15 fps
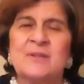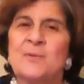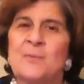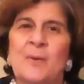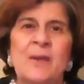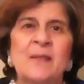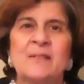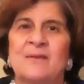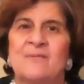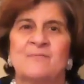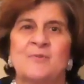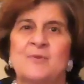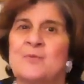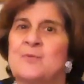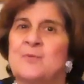the way
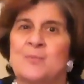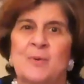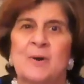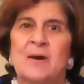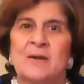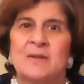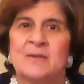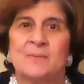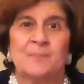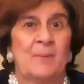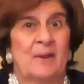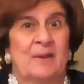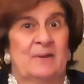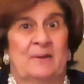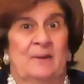they've used words
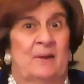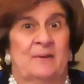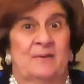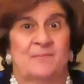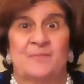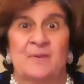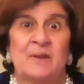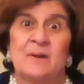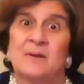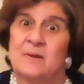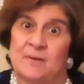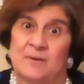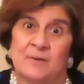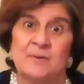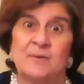make us feel
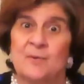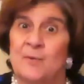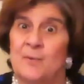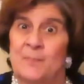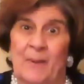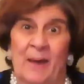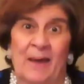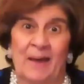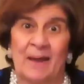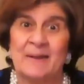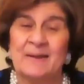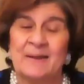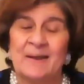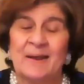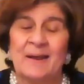good or
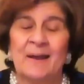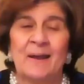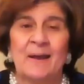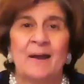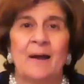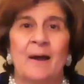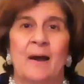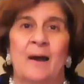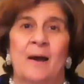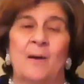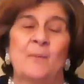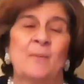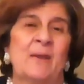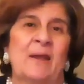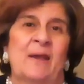bad.
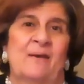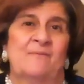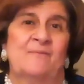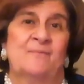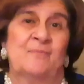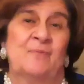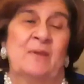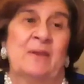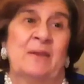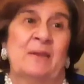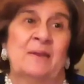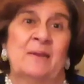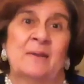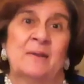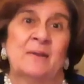We have
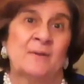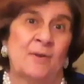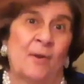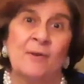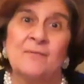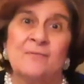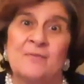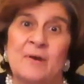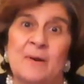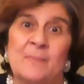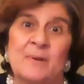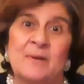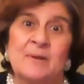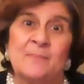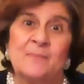the
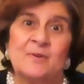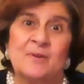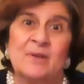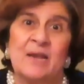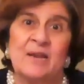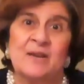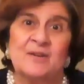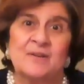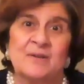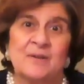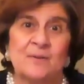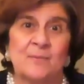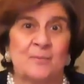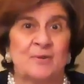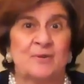non-verbal
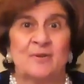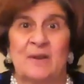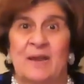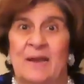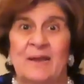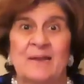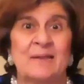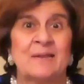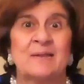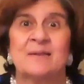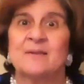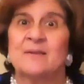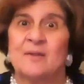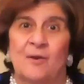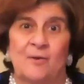communication, which again
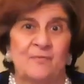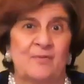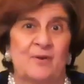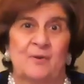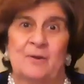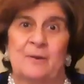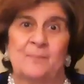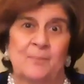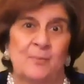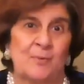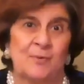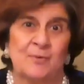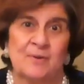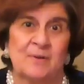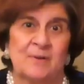is so very
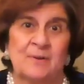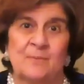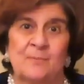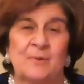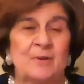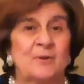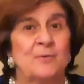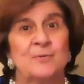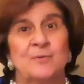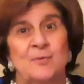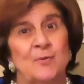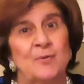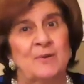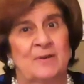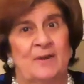important. We don't
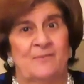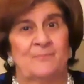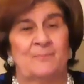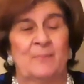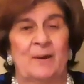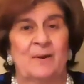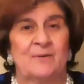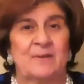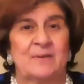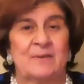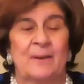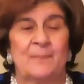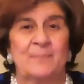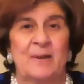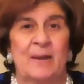talk enough about it
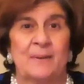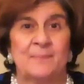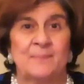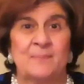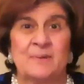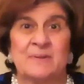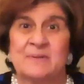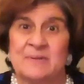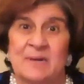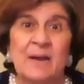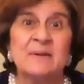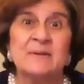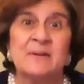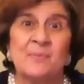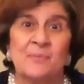sometimes, but
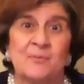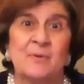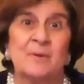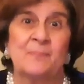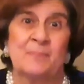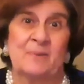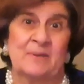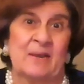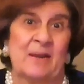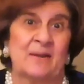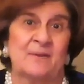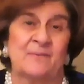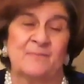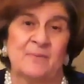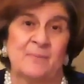
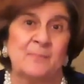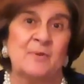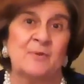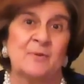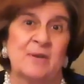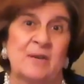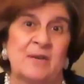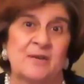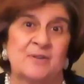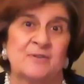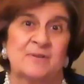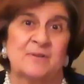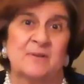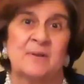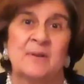93% of
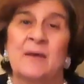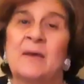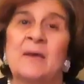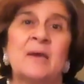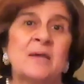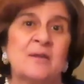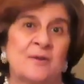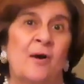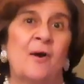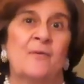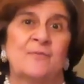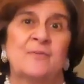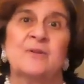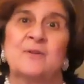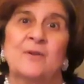communication is
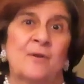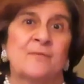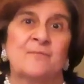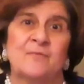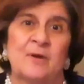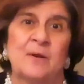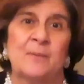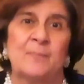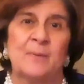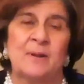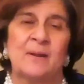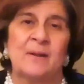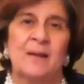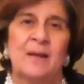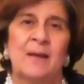often
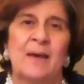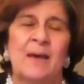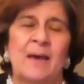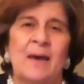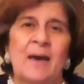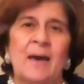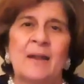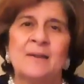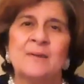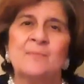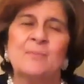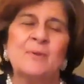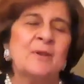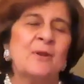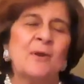non-verbal.
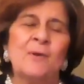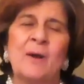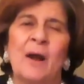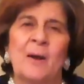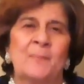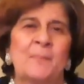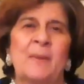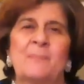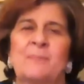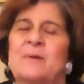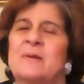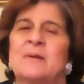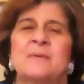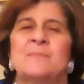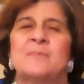And we know how people
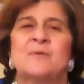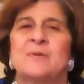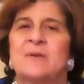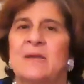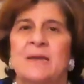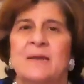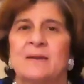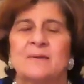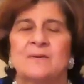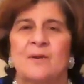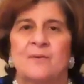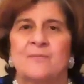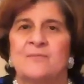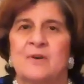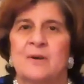communicate
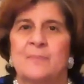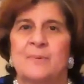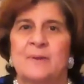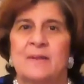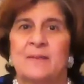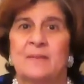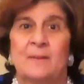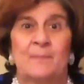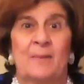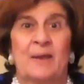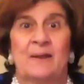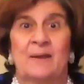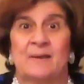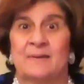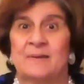non-verbally. They
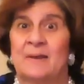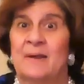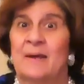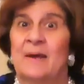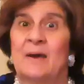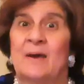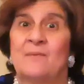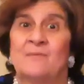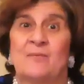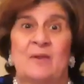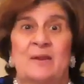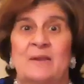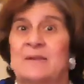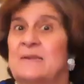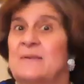make us
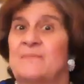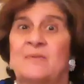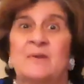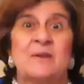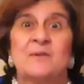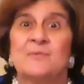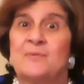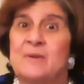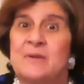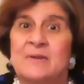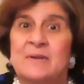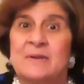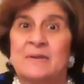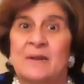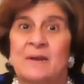feel as if they're
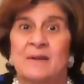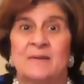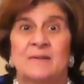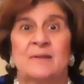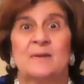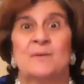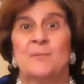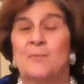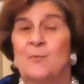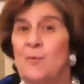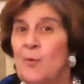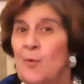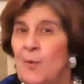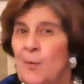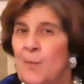interested in us, they're
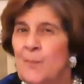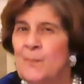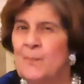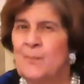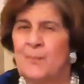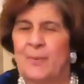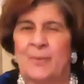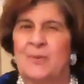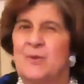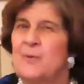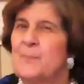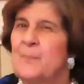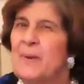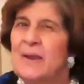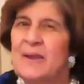warm, whether
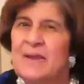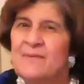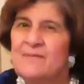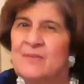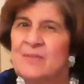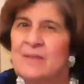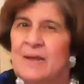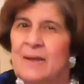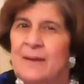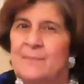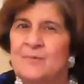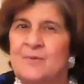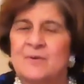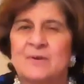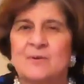you believe in
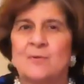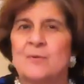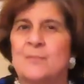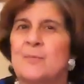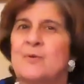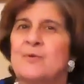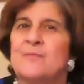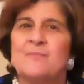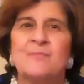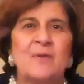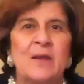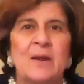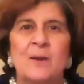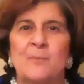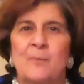them. You can almost
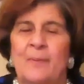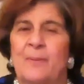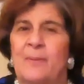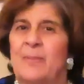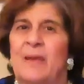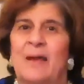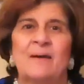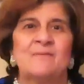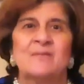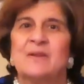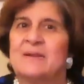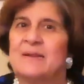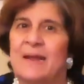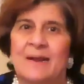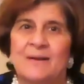feel whether they have
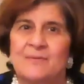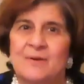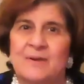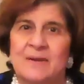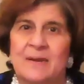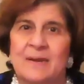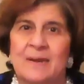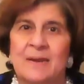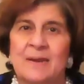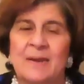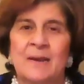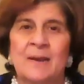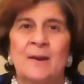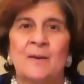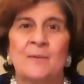
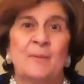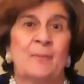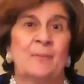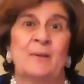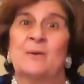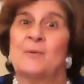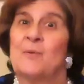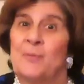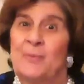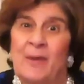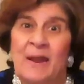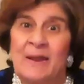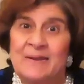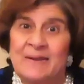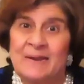integrity, whether they're
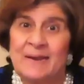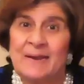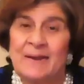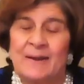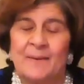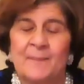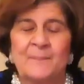authentic,